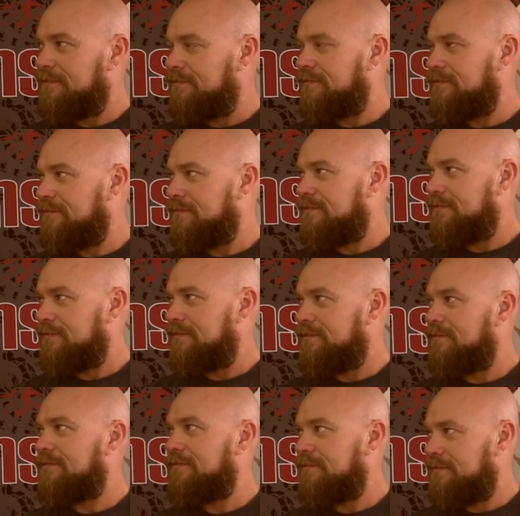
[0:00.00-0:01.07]

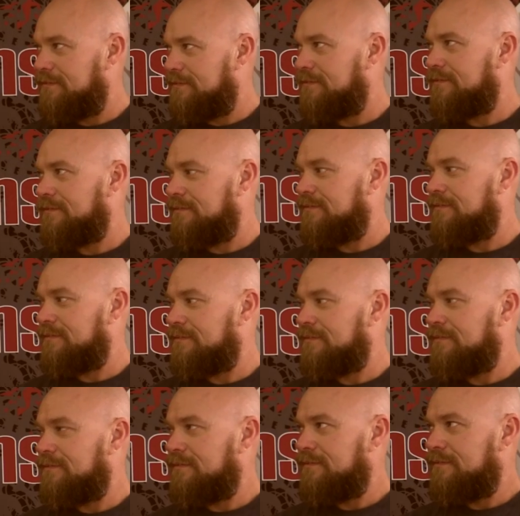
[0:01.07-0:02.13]

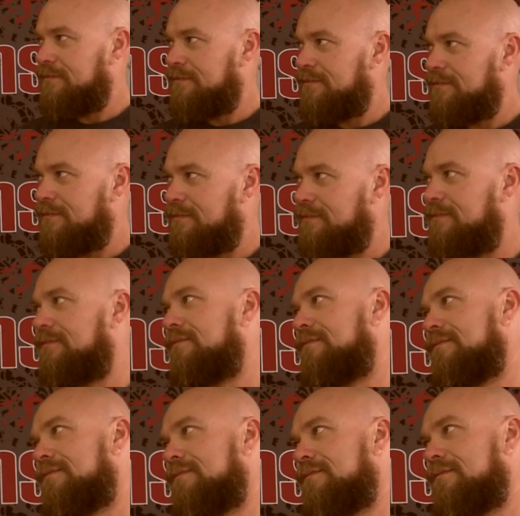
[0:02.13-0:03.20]

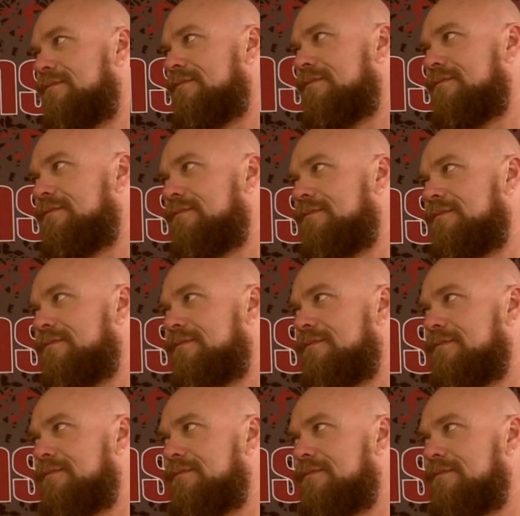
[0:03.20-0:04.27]

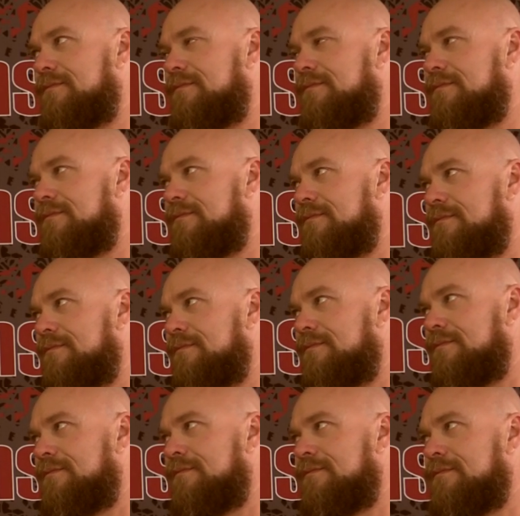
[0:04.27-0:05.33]

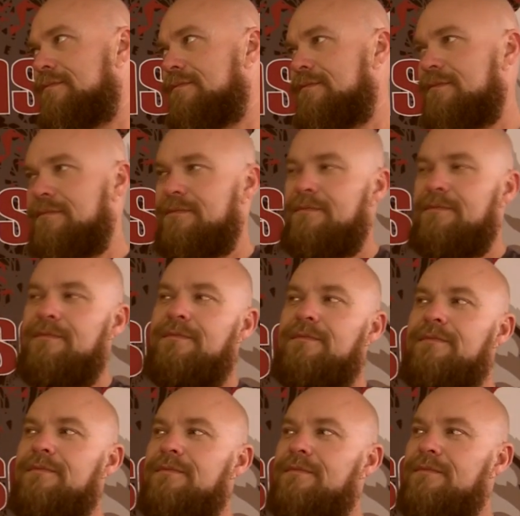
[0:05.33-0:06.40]

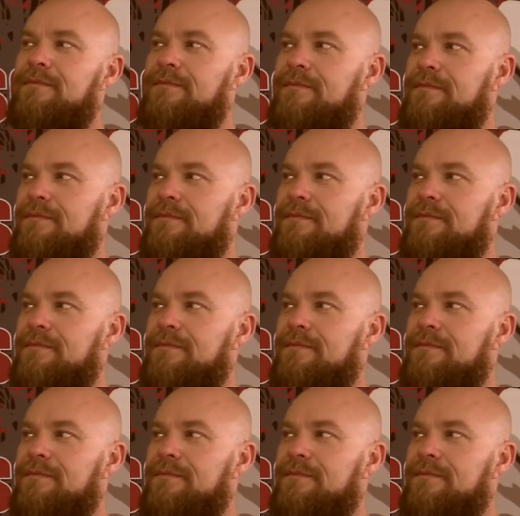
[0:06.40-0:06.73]
(not speaking)